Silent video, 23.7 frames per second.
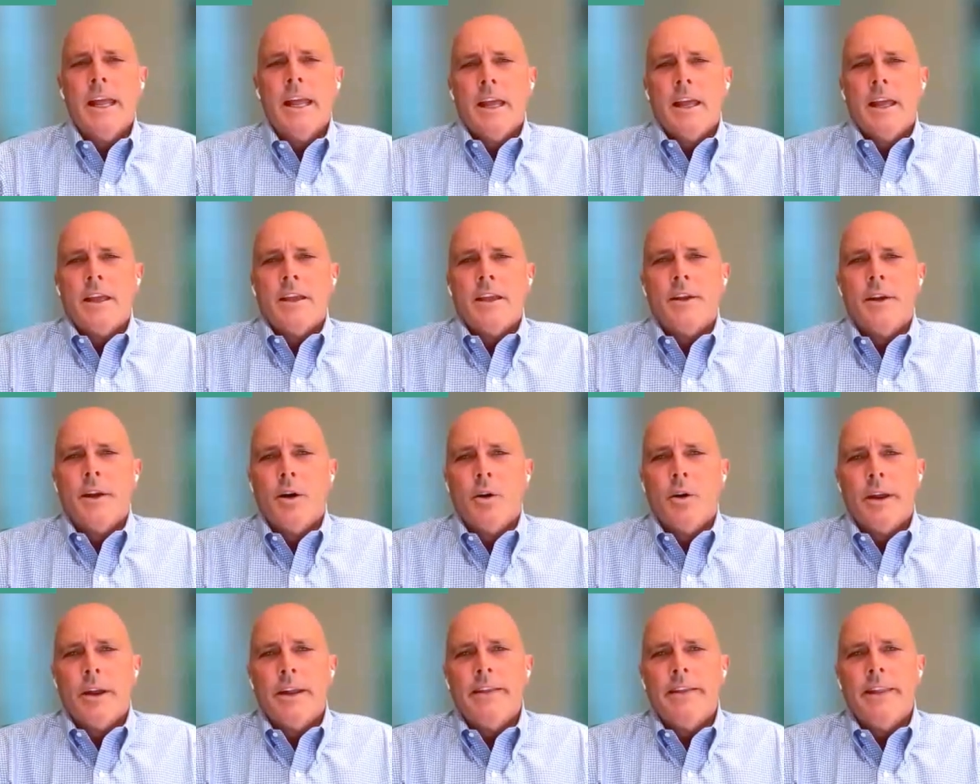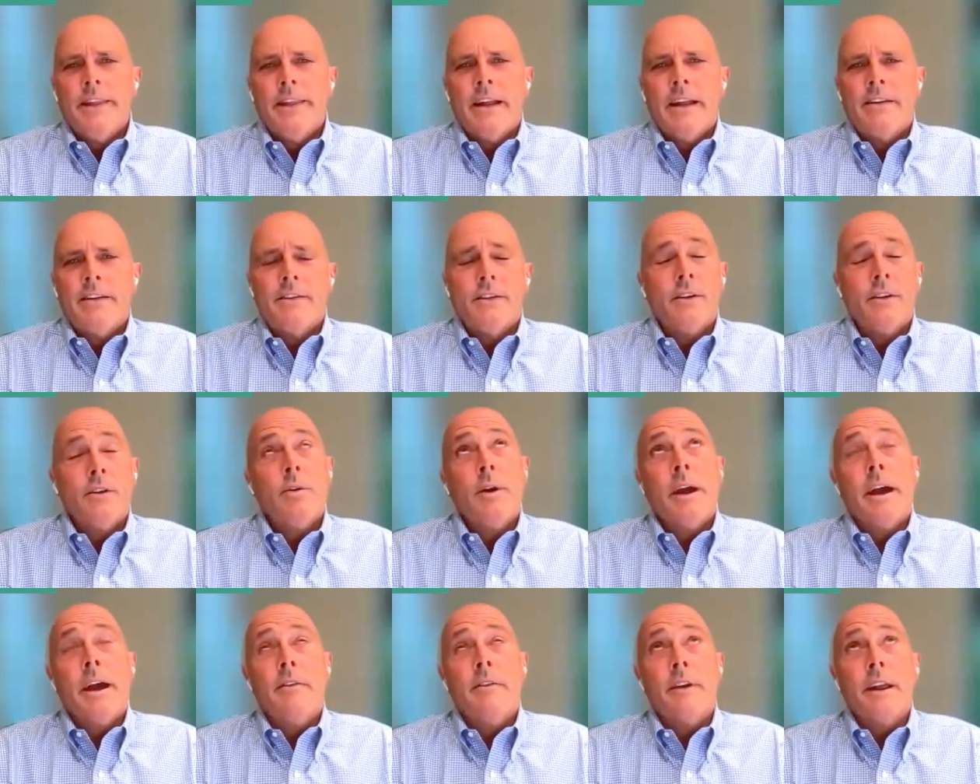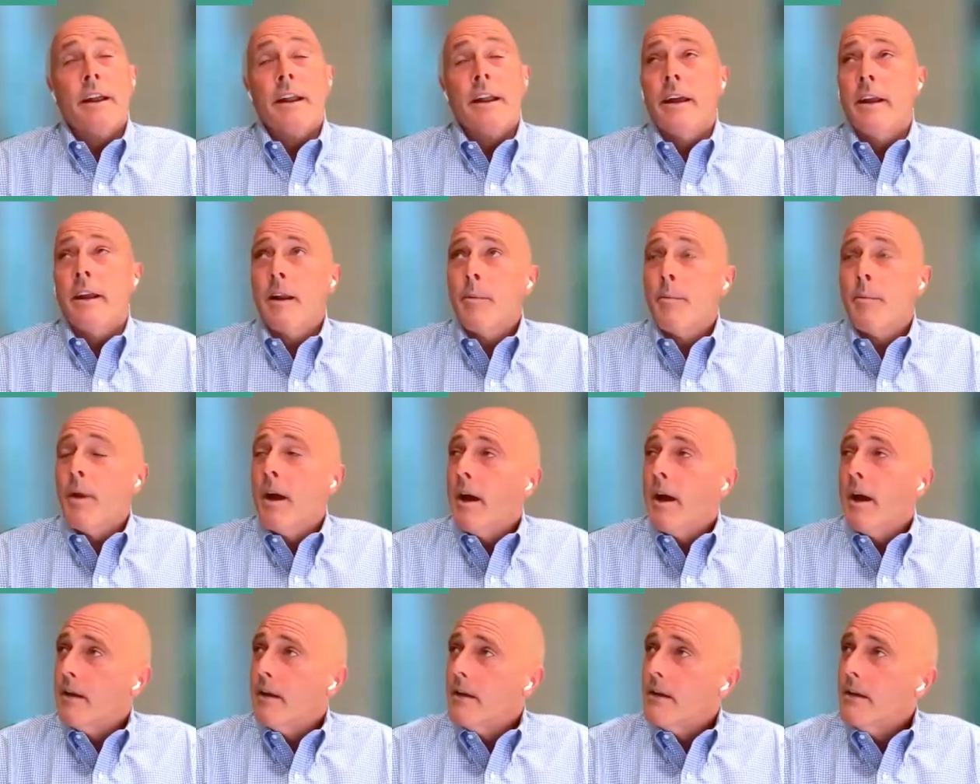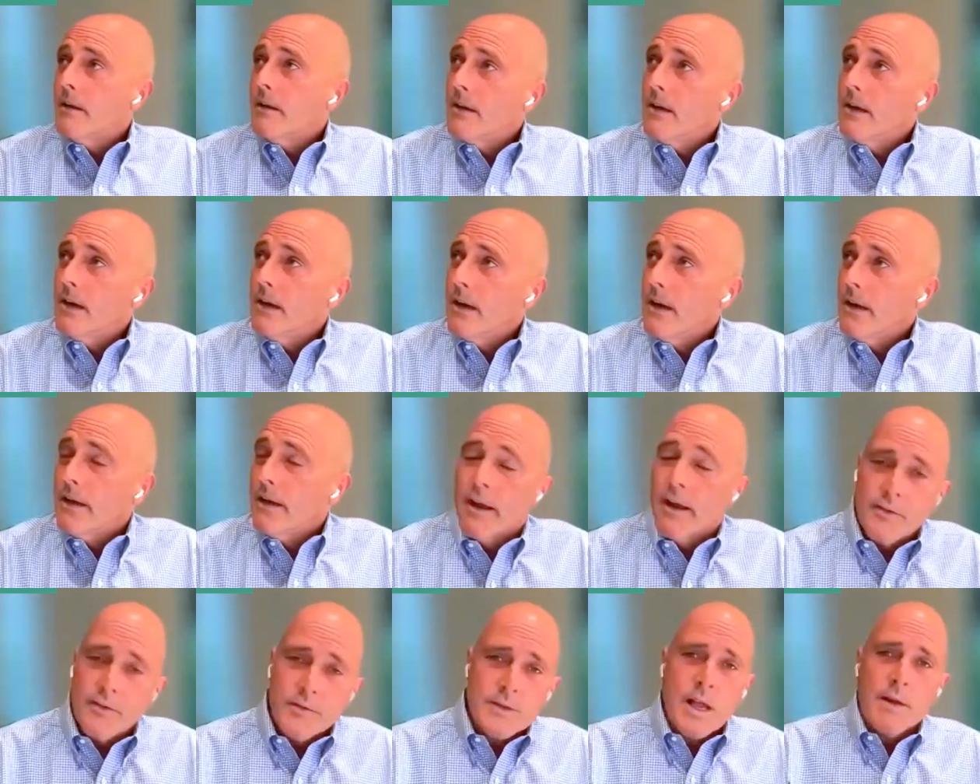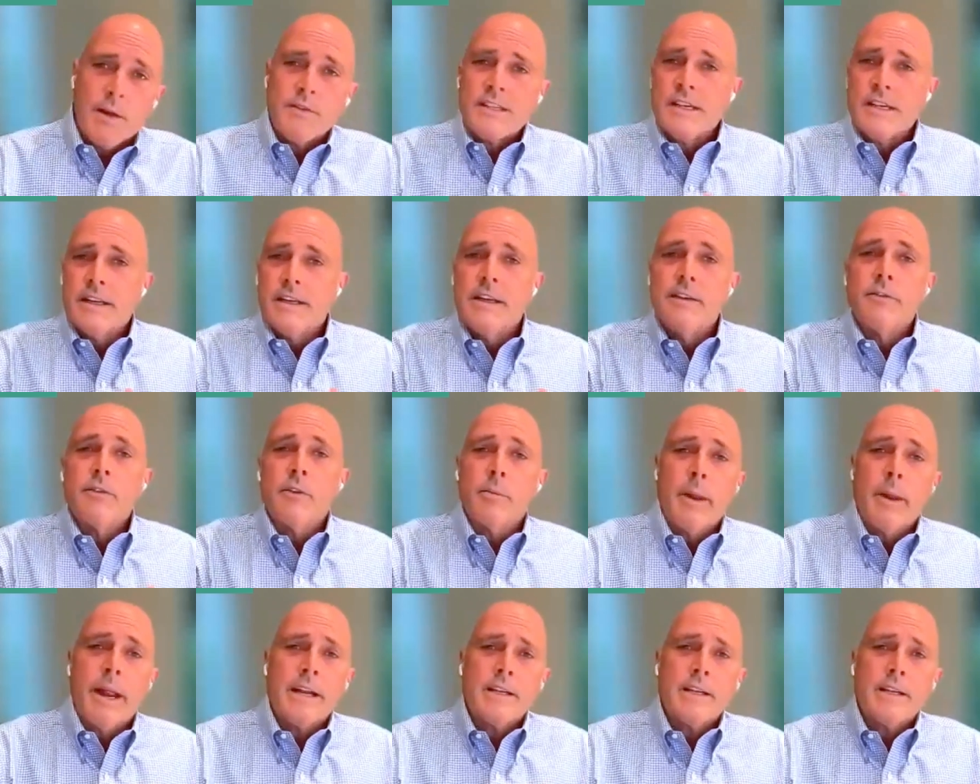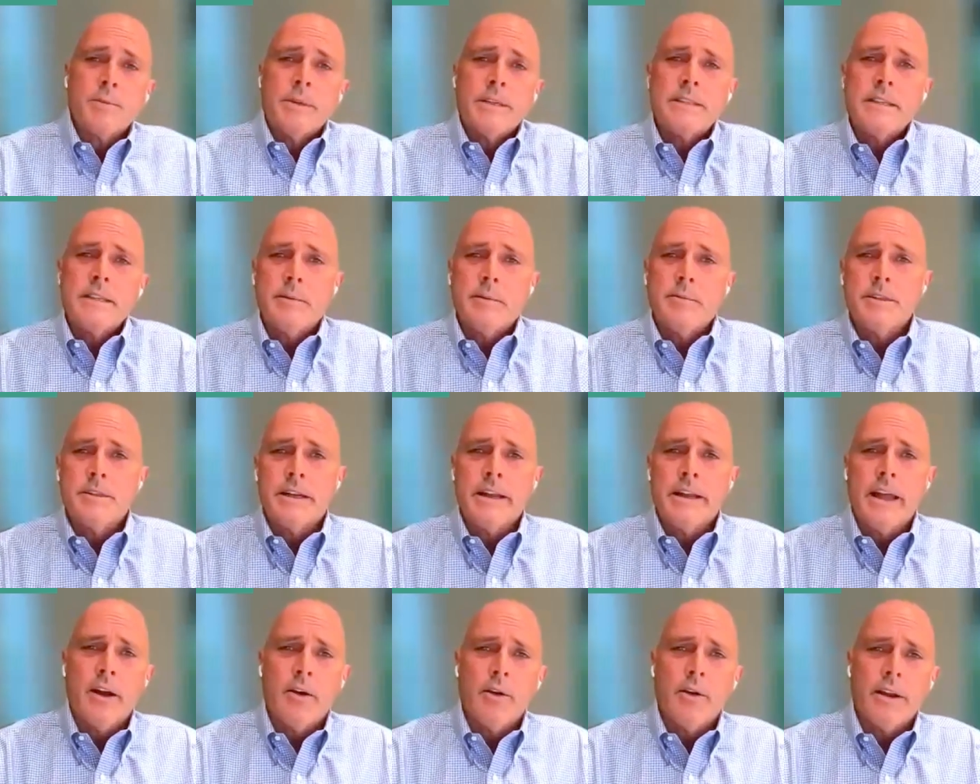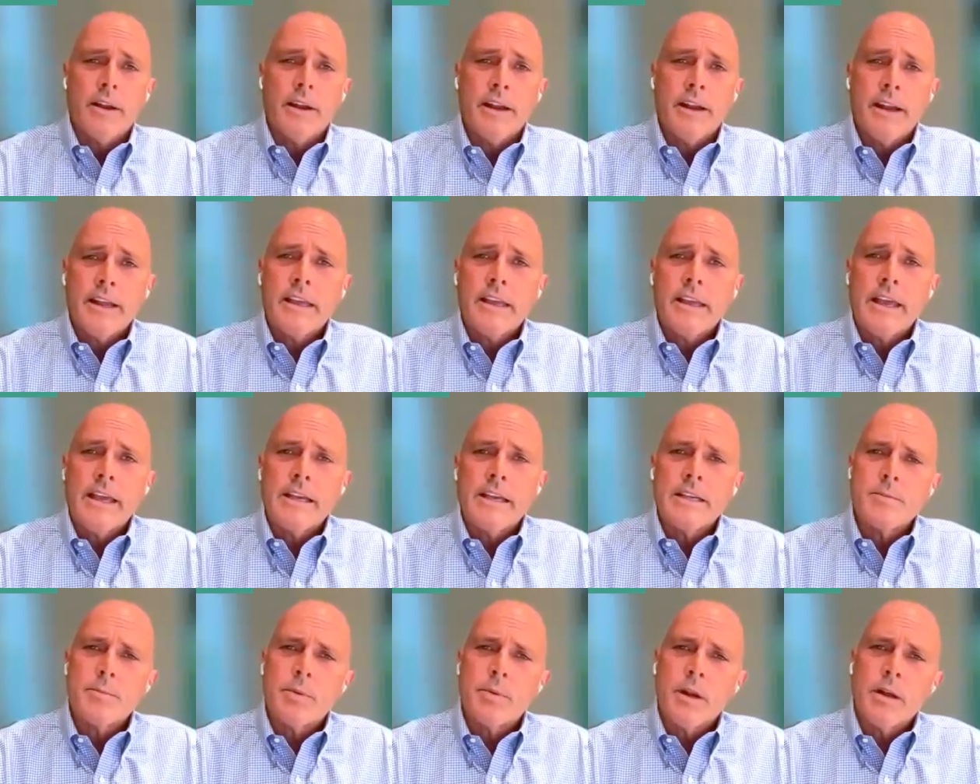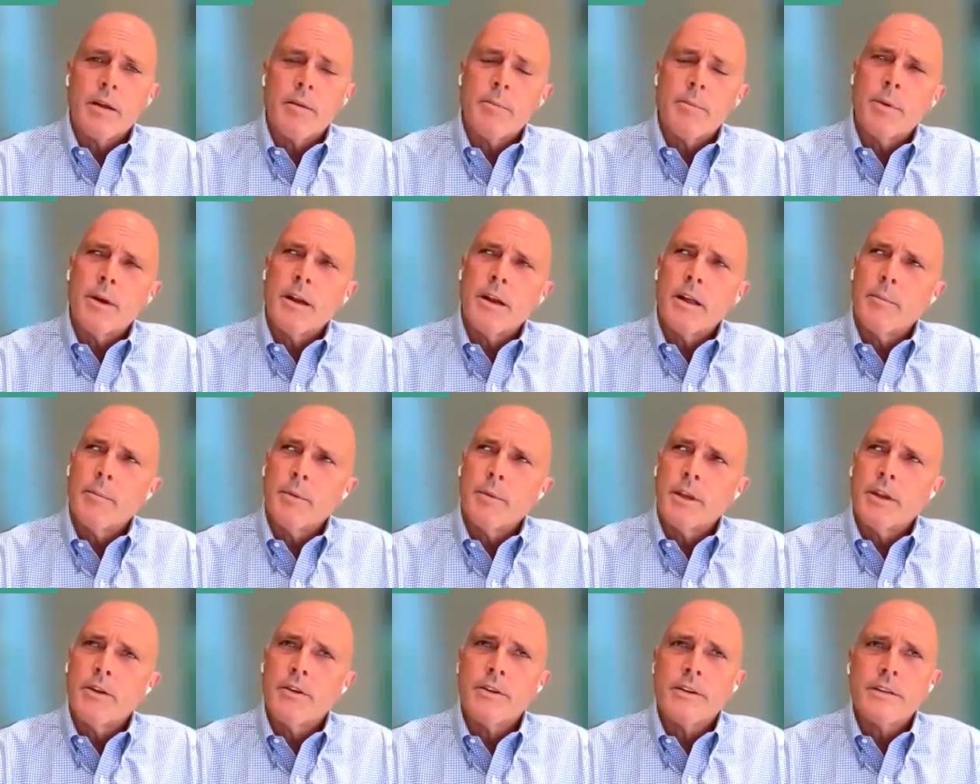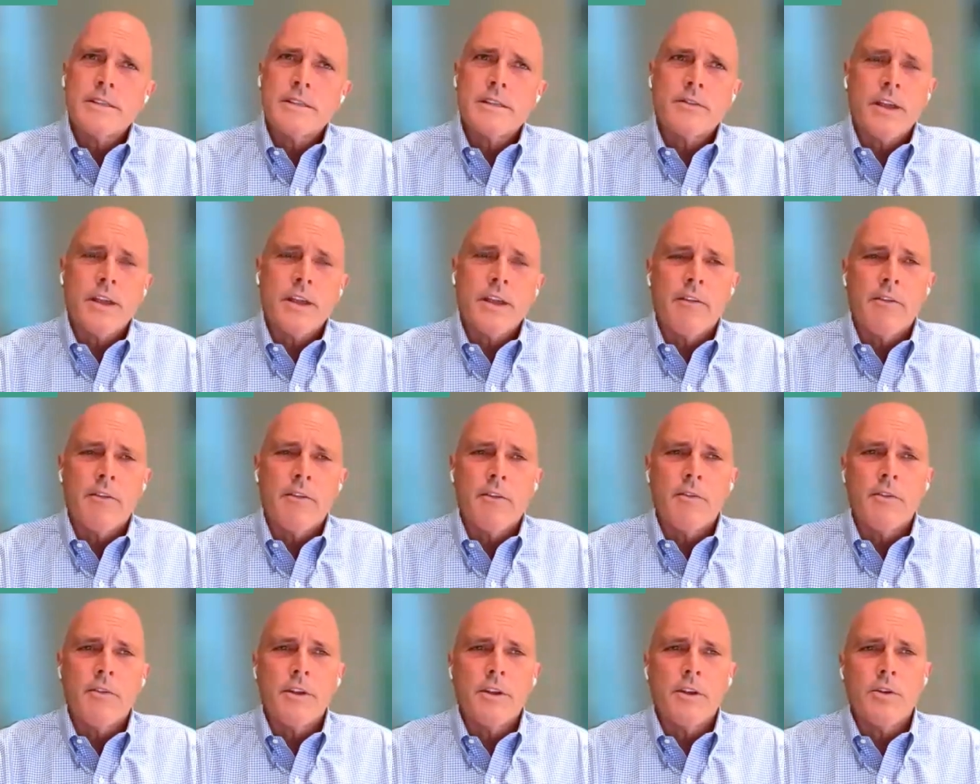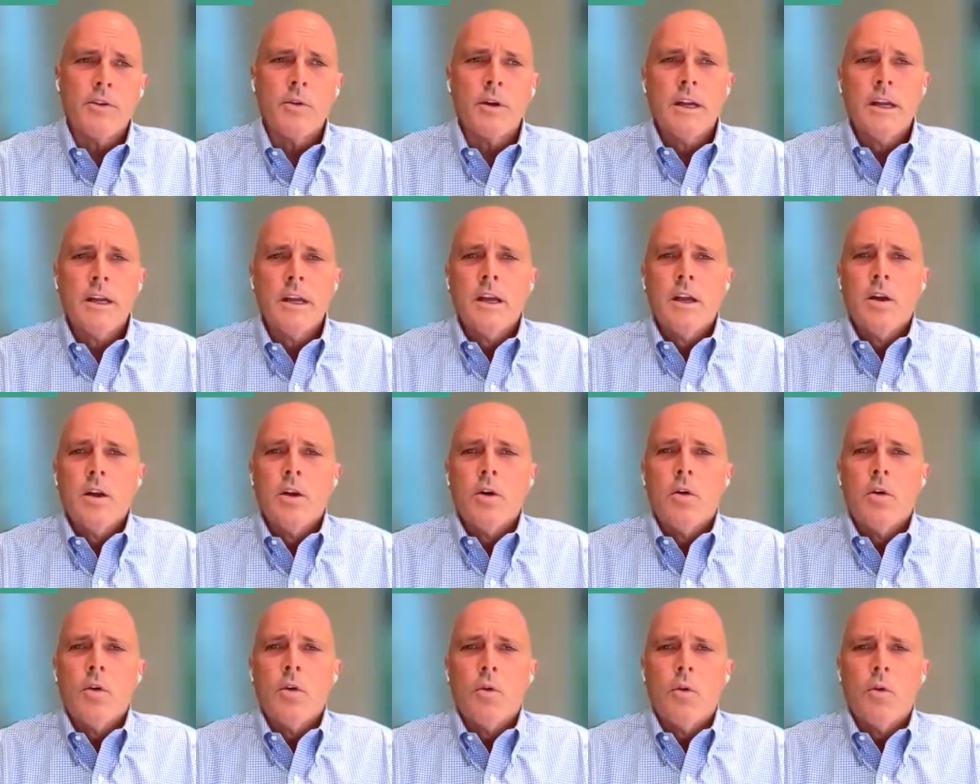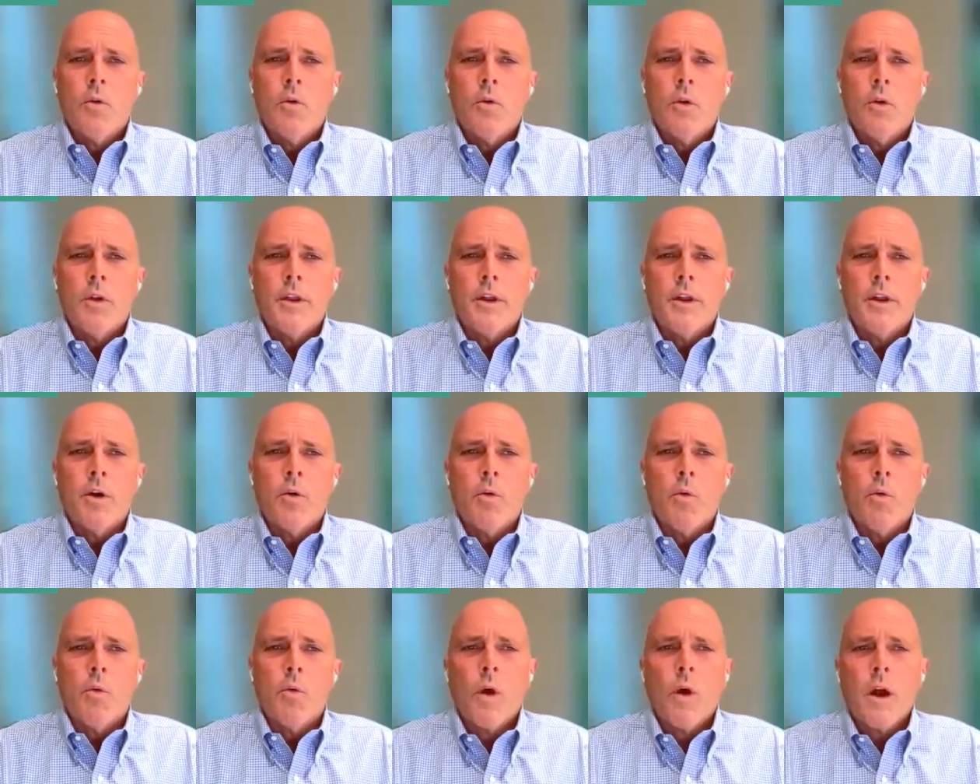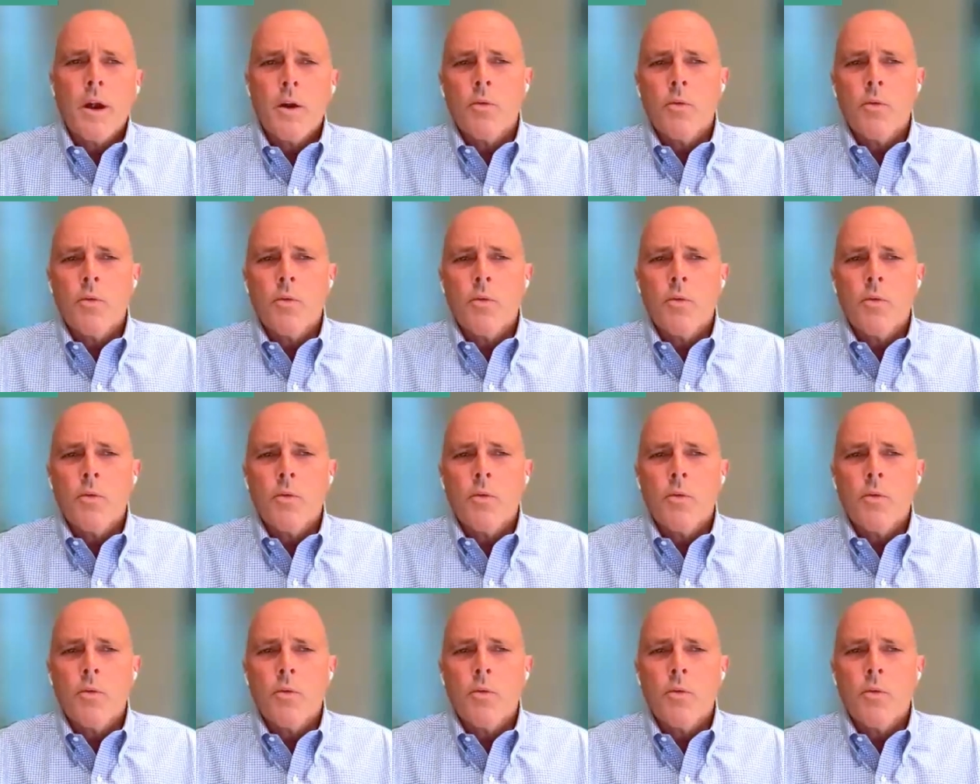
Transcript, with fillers: you know, in that, do you have, and, and I'm not, uh, there's obviously a different management team to now in any case, but, uh, but I'm curious if you have a view, you know, where,